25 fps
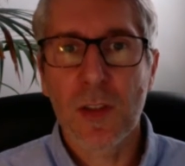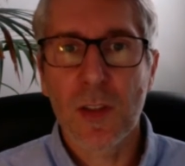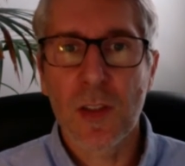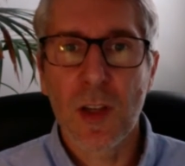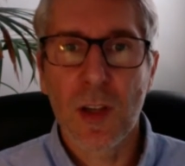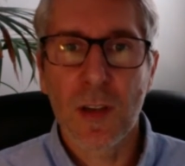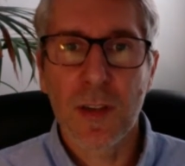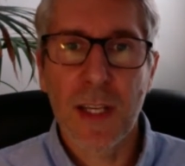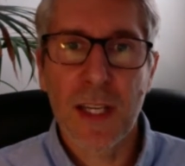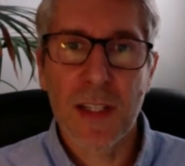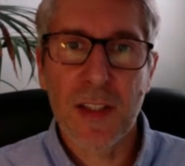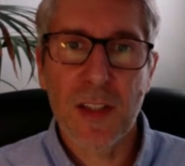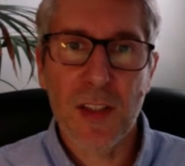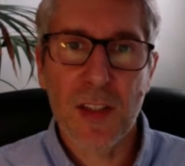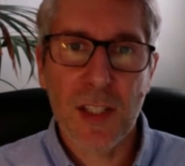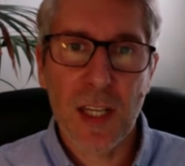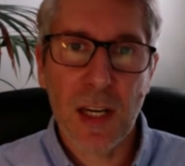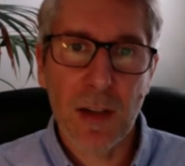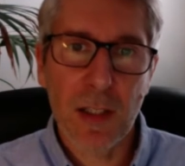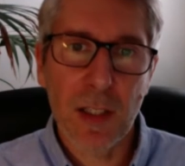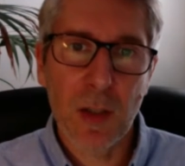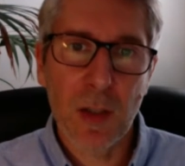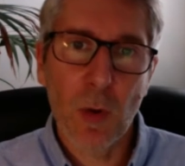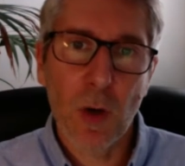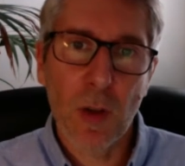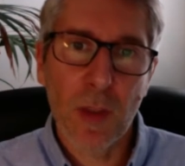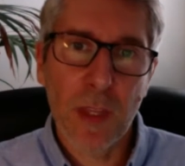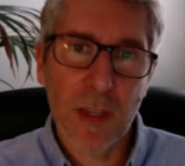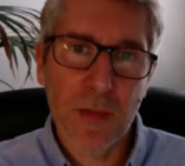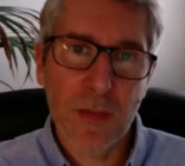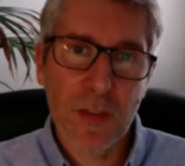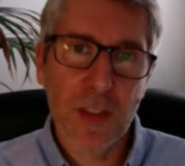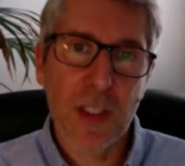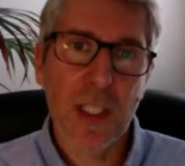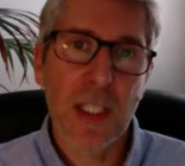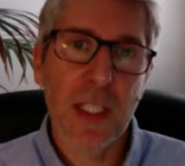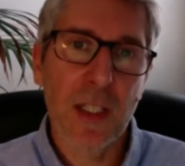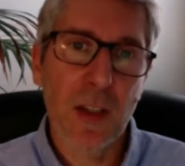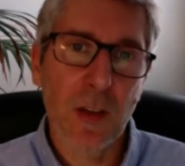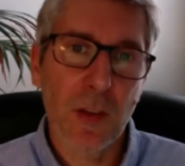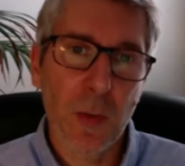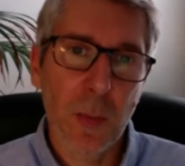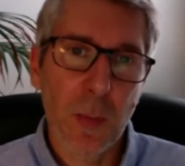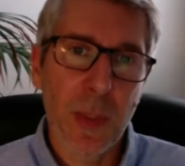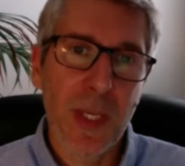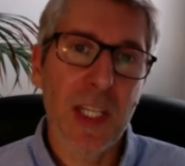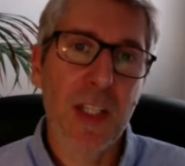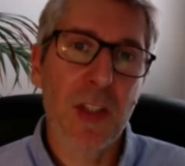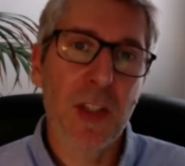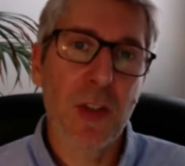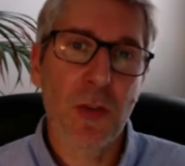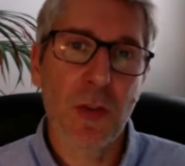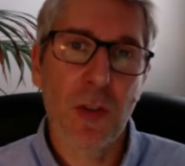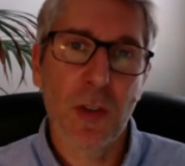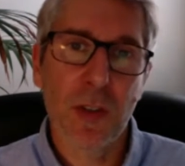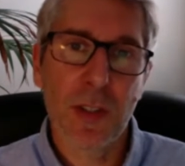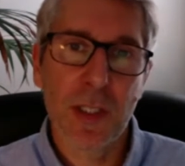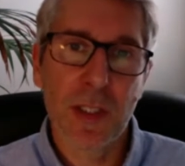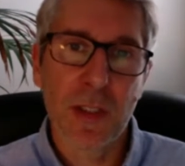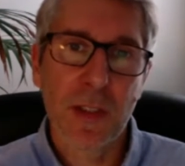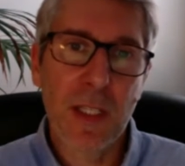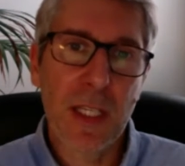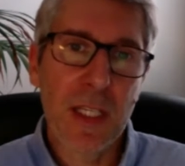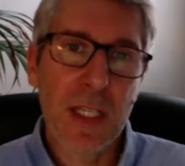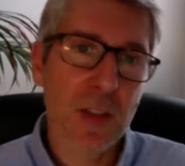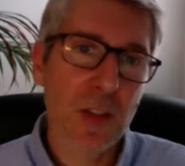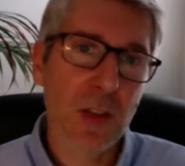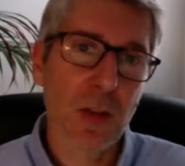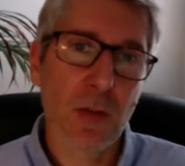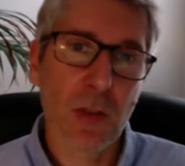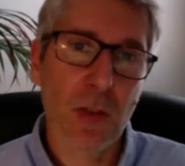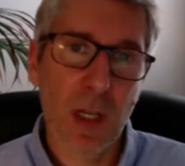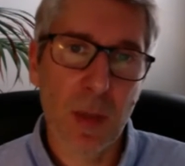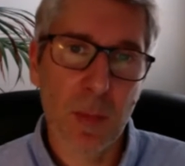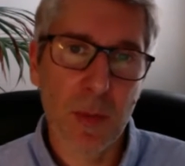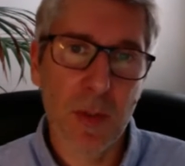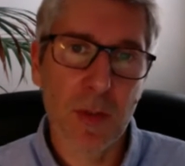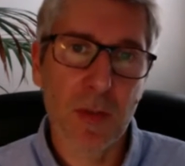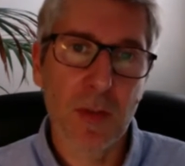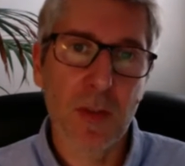not necessarily what they've seen on the picture on Instagram